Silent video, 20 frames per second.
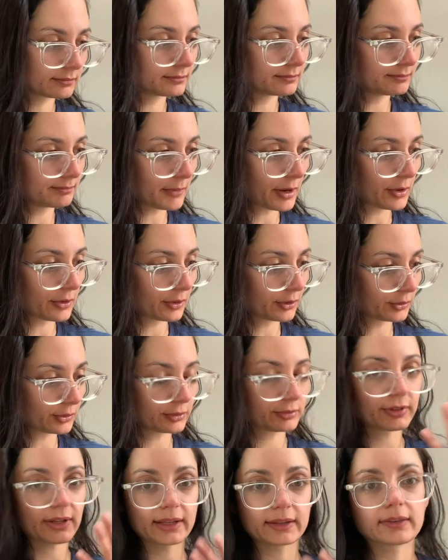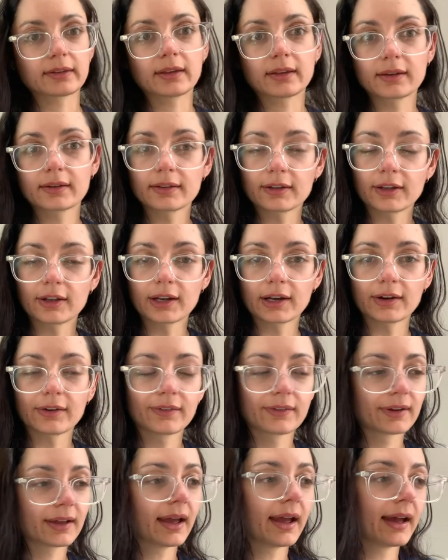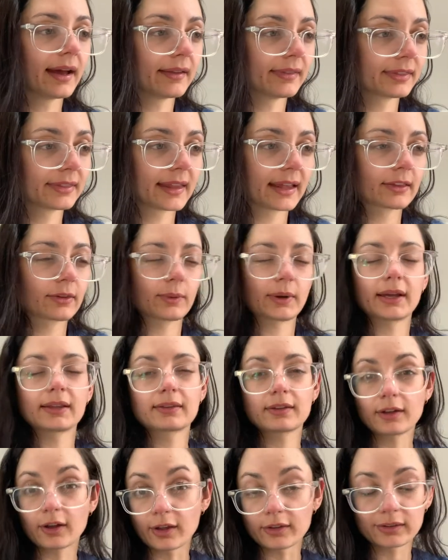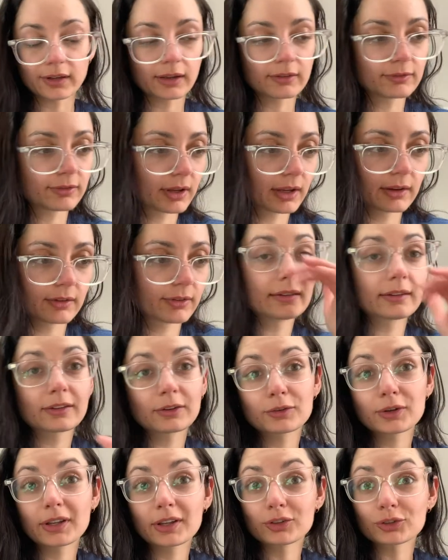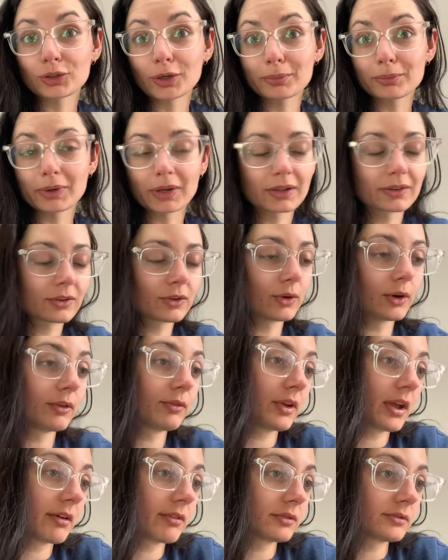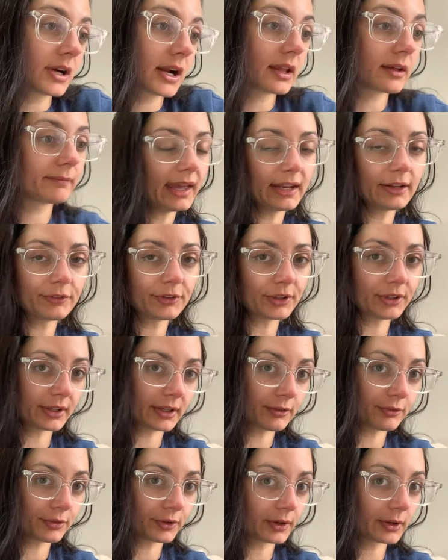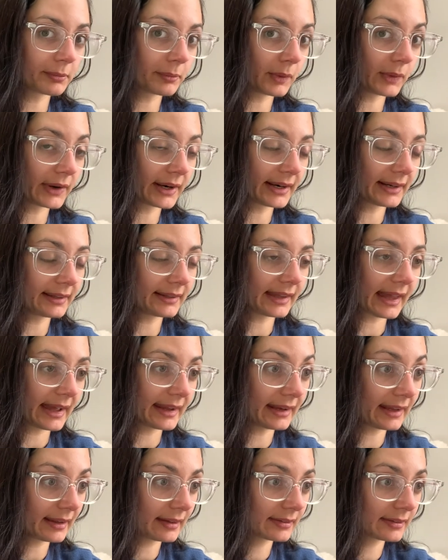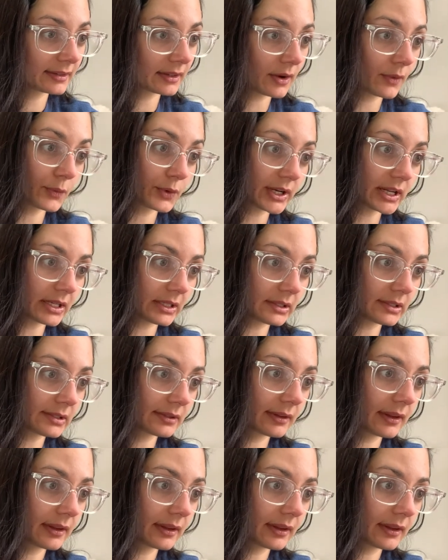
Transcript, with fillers: mirrors reflected you know and that's why it's an all-time fave it's a really short book too if you haven't read it and if you're looking for more latinx reads